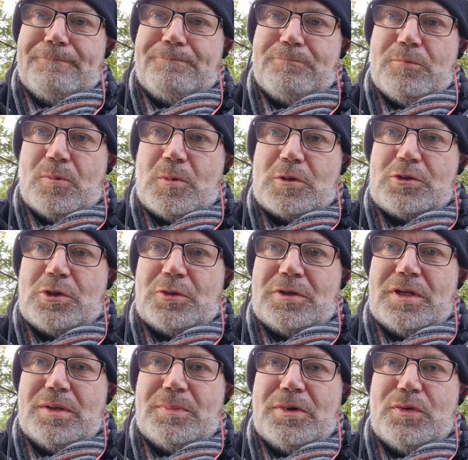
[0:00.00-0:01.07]
we were
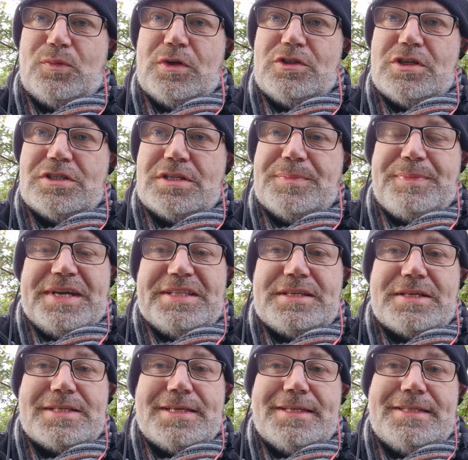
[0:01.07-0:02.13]
talking about which is the better
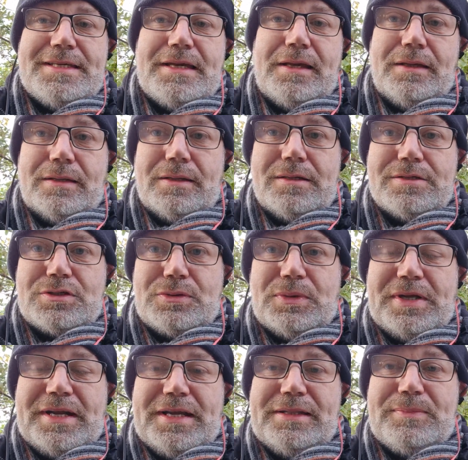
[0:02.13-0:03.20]
city, Glasgow
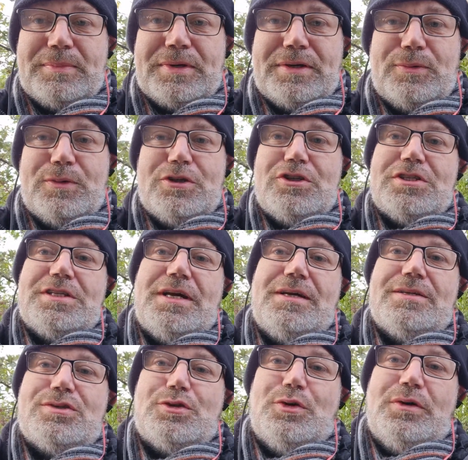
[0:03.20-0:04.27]
or Edinburgh, which
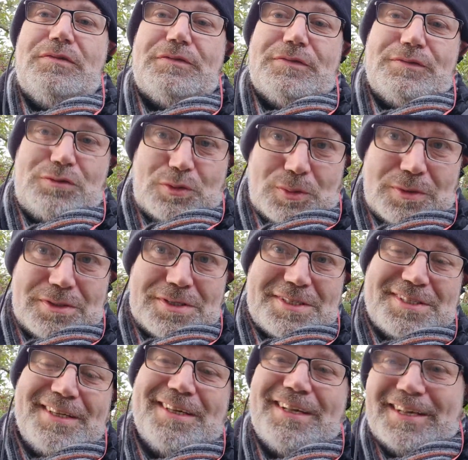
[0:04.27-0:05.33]
starts off, of
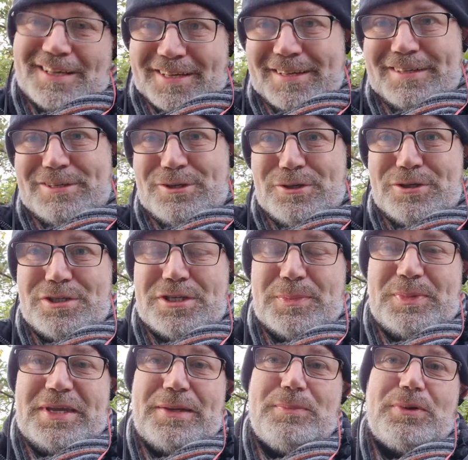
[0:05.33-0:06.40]
course, a huge
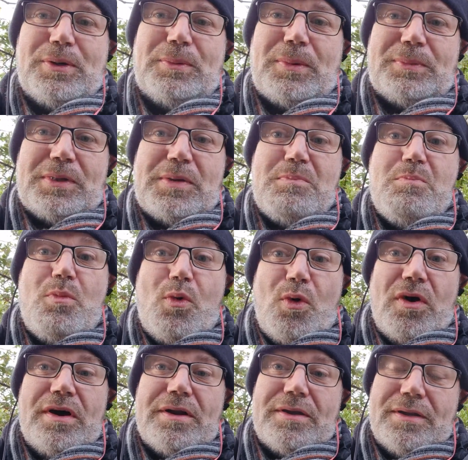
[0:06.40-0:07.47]
debate, probably
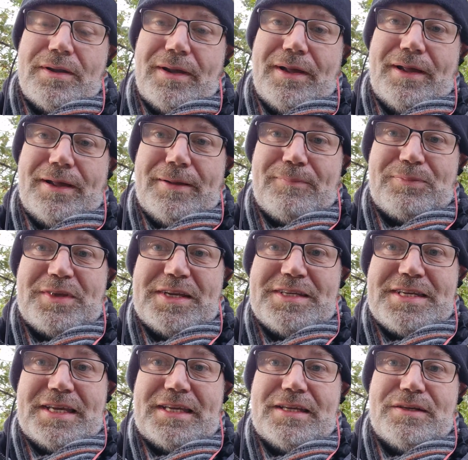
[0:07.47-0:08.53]
more
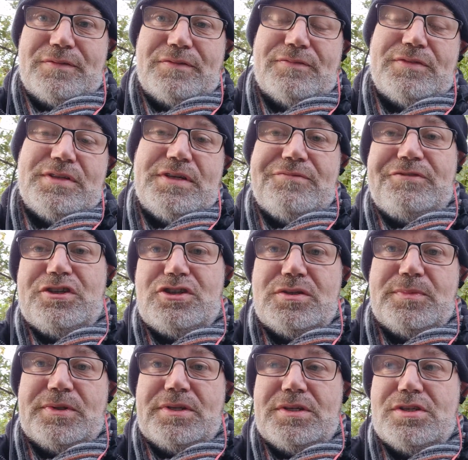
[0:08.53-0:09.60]
indicative of the division
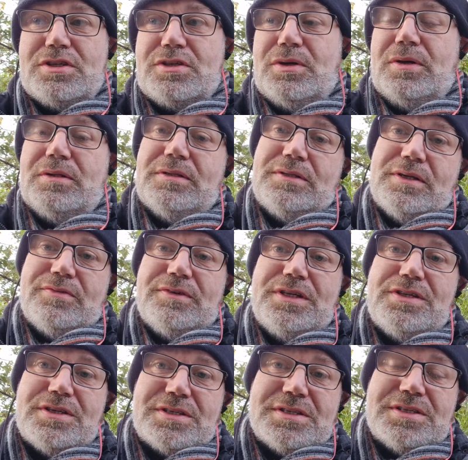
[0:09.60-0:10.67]
within Scotland than
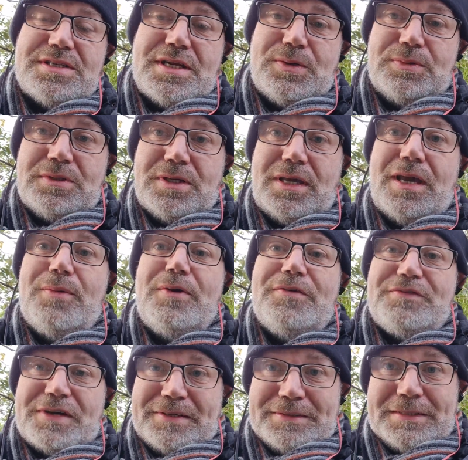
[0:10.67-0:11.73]
Rangers and Celtic.
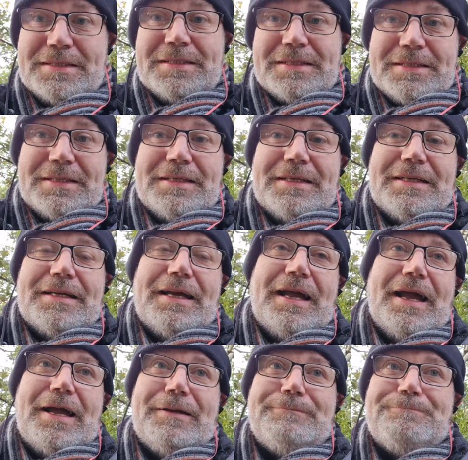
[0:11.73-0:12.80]
However,
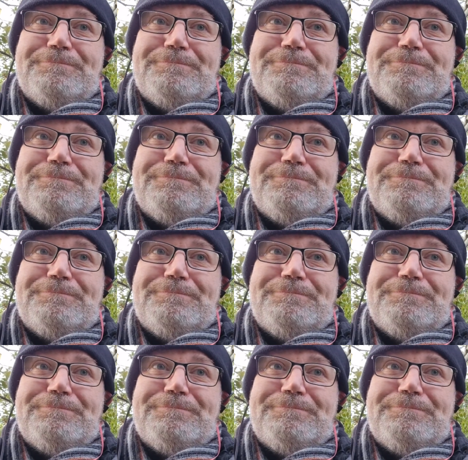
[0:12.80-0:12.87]
I